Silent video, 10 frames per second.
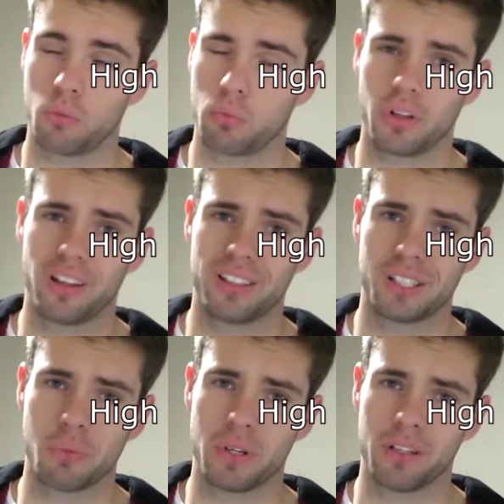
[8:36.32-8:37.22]
Pretty
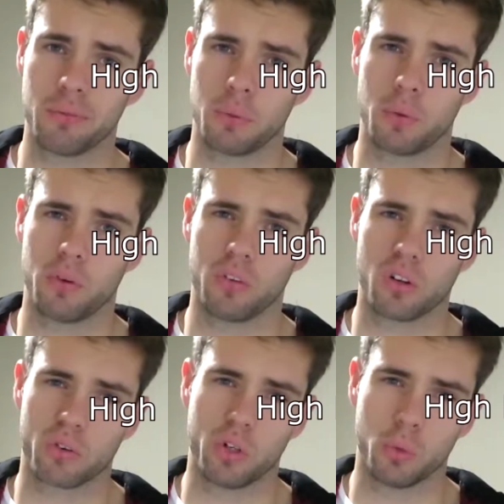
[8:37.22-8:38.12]
easy to beat. I mean, we've
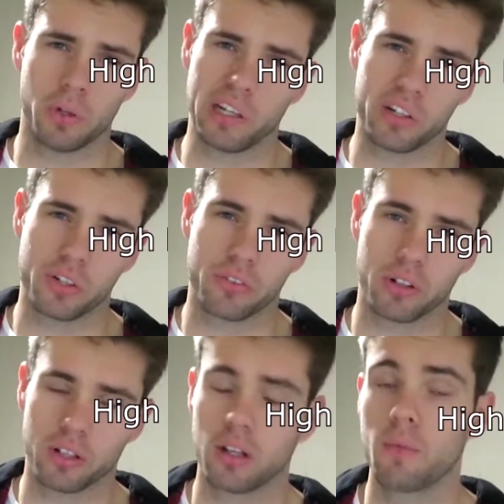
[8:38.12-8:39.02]
got renewable energy for
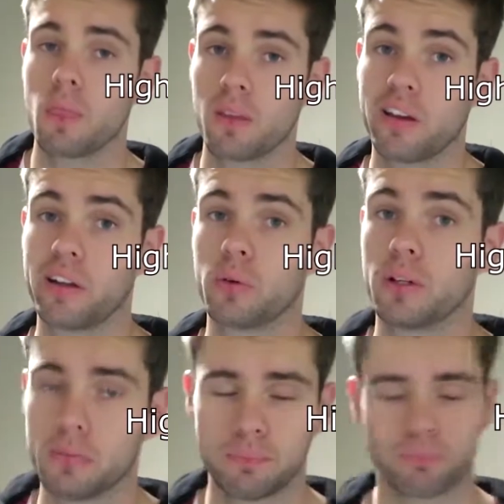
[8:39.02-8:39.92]
that.
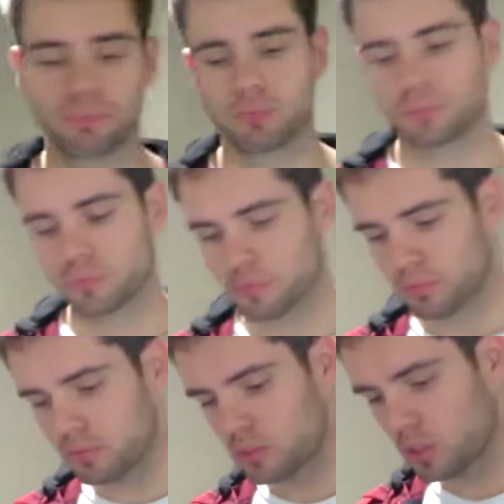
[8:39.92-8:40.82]
Anyway,
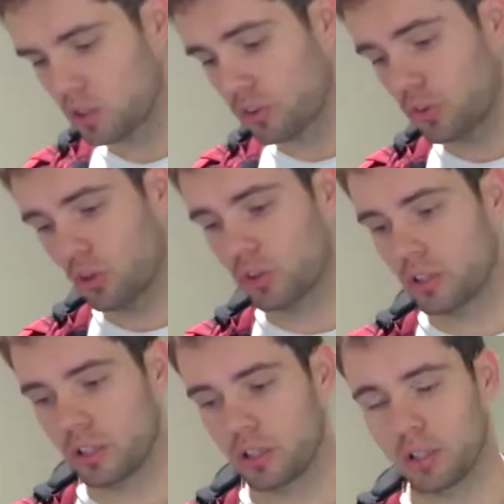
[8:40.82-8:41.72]

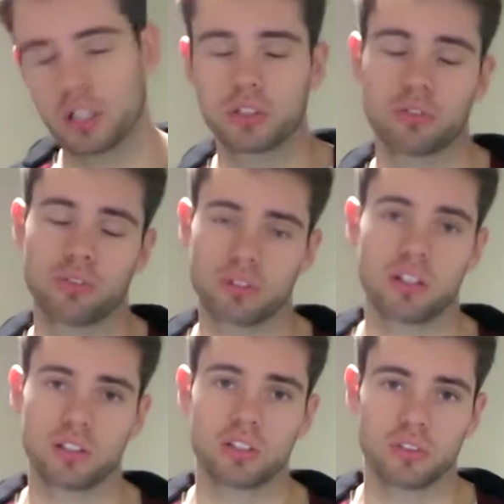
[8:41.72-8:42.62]
thirdly, it's
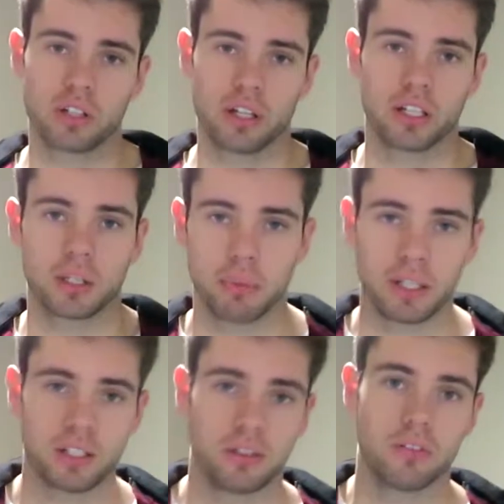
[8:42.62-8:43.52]
relatively
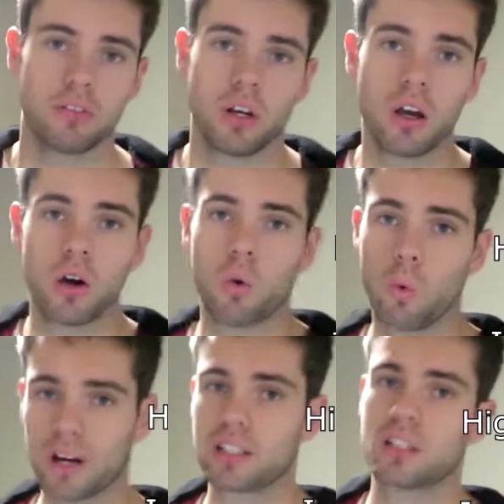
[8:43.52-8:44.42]
inexpensive
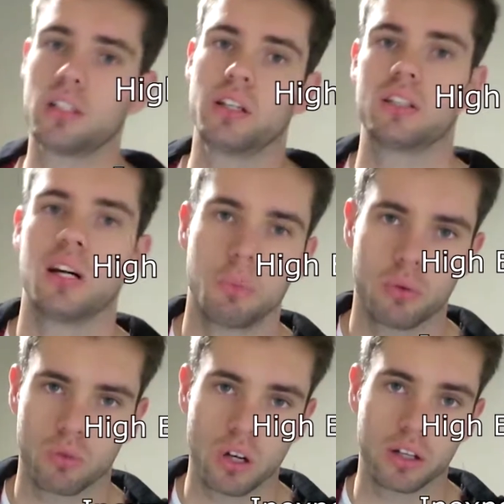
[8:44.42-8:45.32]
once it's up
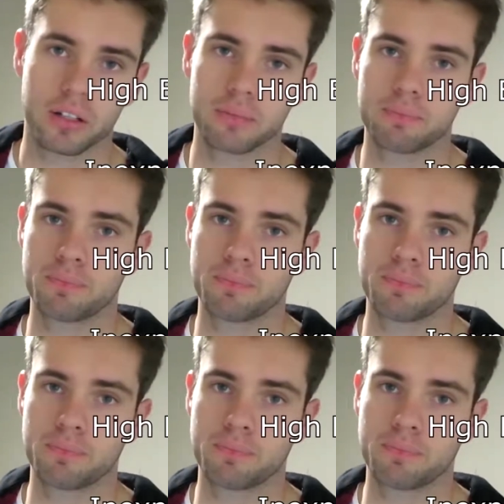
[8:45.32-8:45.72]
and running.